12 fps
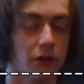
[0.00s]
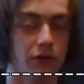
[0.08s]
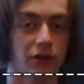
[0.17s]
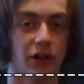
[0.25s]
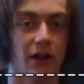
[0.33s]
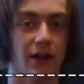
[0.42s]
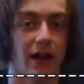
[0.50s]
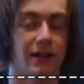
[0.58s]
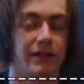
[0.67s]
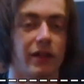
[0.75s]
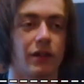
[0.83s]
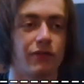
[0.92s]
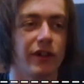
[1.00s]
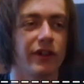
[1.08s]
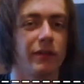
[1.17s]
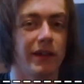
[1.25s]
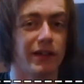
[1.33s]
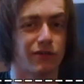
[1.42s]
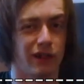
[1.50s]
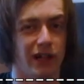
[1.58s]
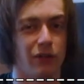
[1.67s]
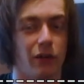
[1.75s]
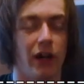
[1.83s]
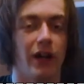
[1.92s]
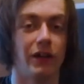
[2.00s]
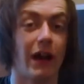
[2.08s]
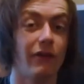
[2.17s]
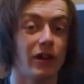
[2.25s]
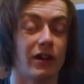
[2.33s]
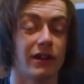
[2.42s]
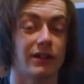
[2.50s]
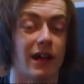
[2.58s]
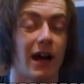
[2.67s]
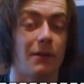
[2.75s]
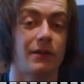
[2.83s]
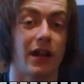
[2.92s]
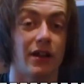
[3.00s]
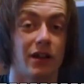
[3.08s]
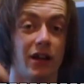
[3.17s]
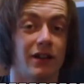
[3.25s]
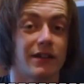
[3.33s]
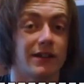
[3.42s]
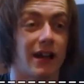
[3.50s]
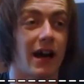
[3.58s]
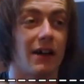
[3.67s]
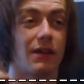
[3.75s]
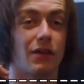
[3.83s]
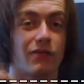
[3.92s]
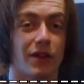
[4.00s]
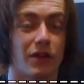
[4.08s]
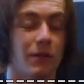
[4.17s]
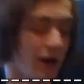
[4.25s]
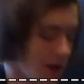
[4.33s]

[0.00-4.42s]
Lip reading: Just like that. So the rhythm is really weird. Have a look at the tabs and you'll understand the rhythm,